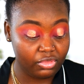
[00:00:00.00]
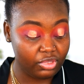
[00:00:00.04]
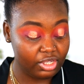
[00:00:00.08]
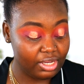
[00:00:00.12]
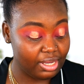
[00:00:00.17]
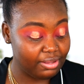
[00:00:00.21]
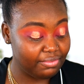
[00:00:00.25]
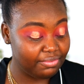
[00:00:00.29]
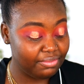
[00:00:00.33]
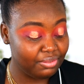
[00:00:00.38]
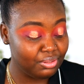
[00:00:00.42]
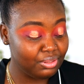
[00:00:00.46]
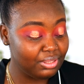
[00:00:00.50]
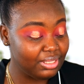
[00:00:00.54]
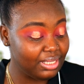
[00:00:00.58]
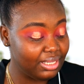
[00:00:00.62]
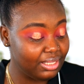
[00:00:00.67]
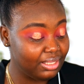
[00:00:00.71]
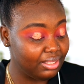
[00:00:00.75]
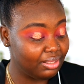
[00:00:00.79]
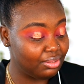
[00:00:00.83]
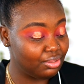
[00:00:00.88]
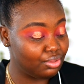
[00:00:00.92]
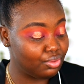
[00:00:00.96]
I feel
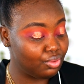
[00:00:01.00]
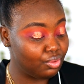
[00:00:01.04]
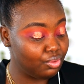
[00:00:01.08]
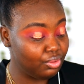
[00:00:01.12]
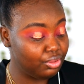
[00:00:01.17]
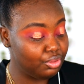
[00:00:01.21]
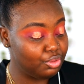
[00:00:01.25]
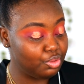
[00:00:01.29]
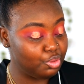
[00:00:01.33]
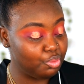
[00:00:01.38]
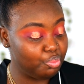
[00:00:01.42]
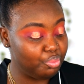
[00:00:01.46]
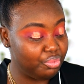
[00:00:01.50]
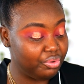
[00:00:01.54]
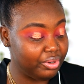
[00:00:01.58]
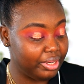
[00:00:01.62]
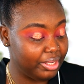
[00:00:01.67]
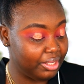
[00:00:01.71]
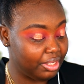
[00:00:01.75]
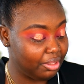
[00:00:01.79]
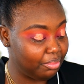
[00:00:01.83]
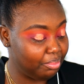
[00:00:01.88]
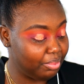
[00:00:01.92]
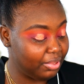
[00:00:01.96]
like it's going to
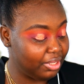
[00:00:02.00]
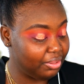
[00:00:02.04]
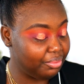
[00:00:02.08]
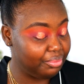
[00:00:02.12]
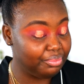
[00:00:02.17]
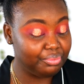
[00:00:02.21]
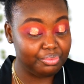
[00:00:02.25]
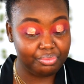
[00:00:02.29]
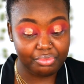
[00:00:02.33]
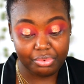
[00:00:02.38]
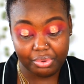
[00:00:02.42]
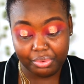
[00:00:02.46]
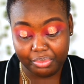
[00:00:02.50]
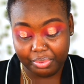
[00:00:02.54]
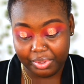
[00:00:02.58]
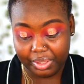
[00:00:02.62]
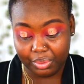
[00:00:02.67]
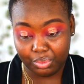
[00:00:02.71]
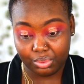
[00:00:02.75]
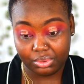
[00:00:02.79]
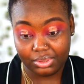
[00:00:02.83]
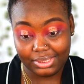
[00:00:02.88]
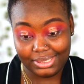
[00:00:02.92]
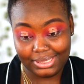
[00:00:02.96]
break, but we
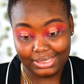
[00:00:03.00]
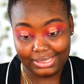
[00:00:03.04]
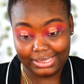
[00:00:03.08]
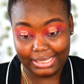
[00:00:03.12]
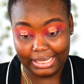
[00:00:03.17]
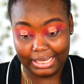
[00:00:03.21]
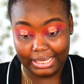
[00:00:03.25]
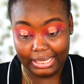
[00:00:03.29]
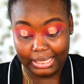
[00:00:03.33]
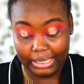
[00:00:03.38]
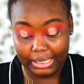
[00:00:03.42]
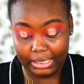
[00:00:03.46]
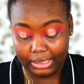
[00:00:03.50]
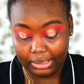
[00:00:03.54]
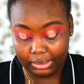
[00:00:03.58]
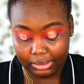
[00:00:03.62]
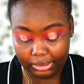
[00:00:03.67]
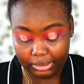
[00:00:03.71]
will see.